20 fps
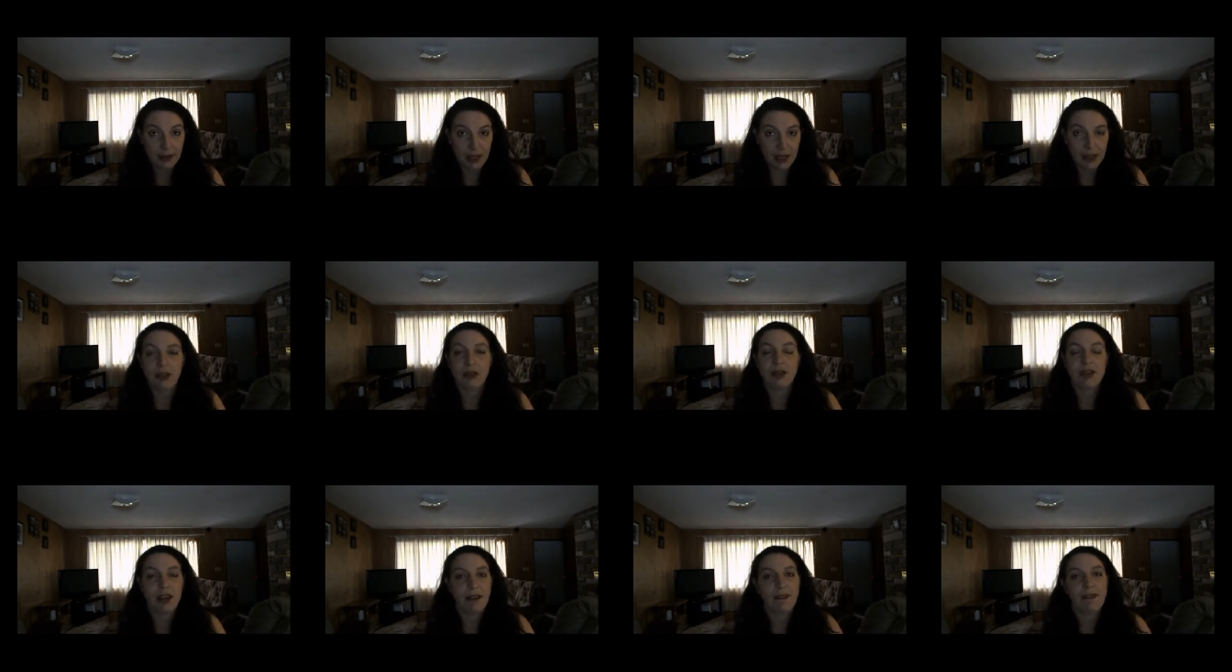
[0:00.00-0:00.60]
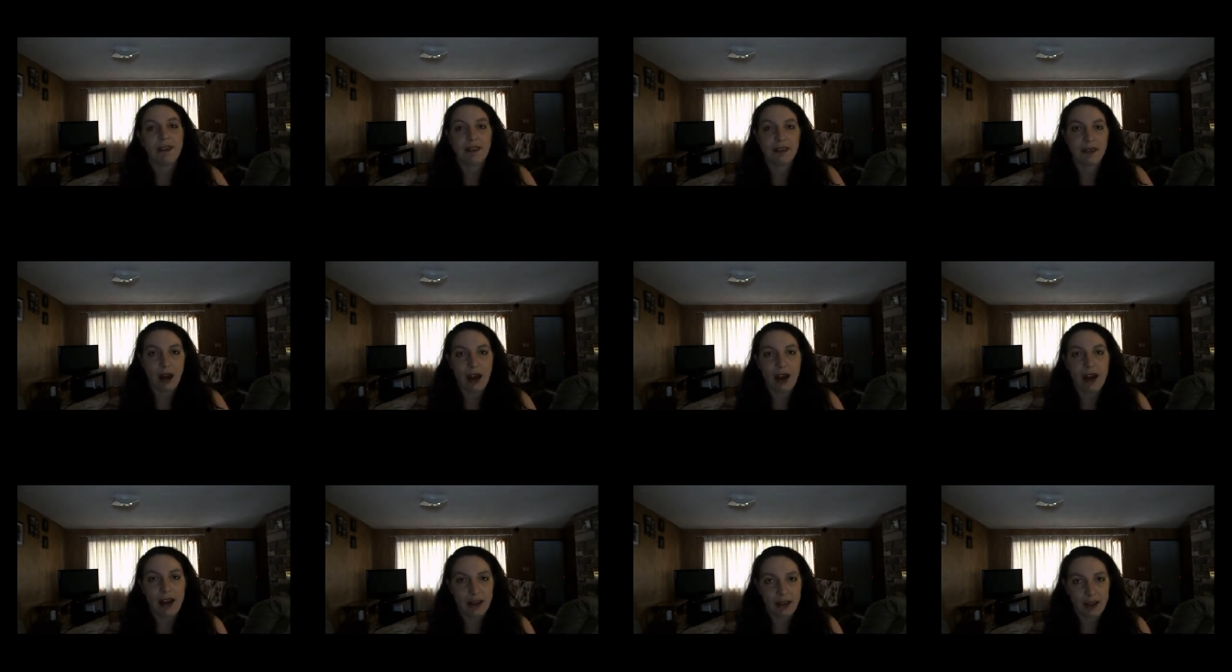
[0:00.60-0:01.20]
that your stuff is
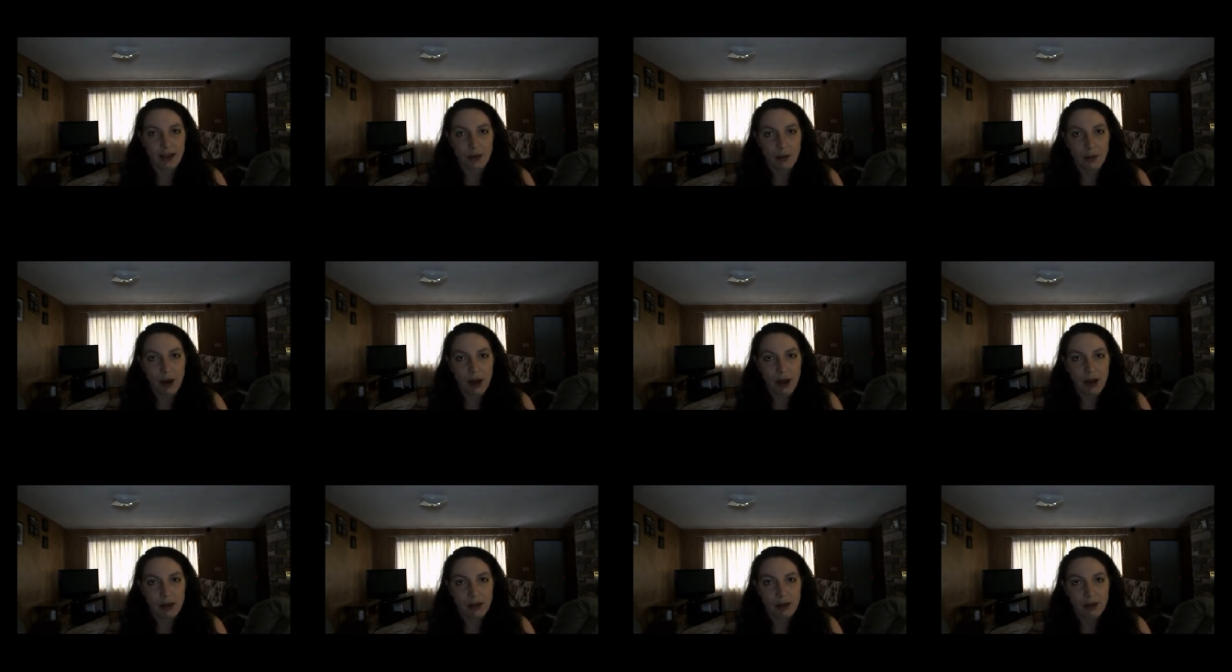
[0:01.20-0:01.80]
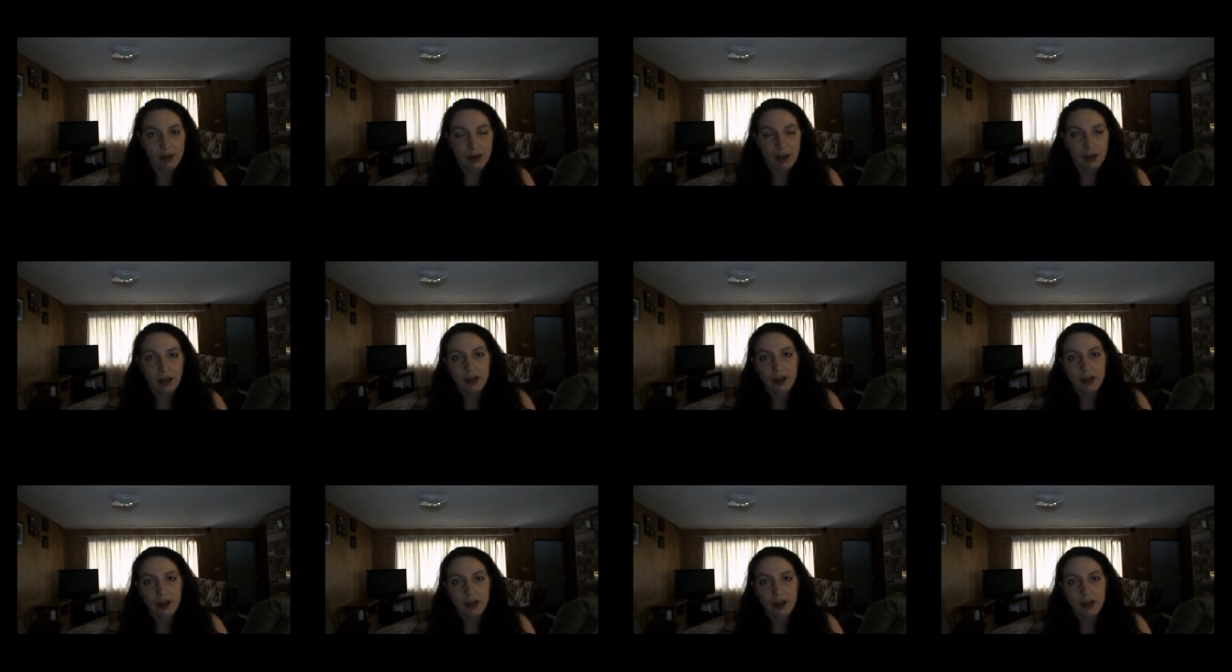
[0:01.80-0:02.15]
not edited well,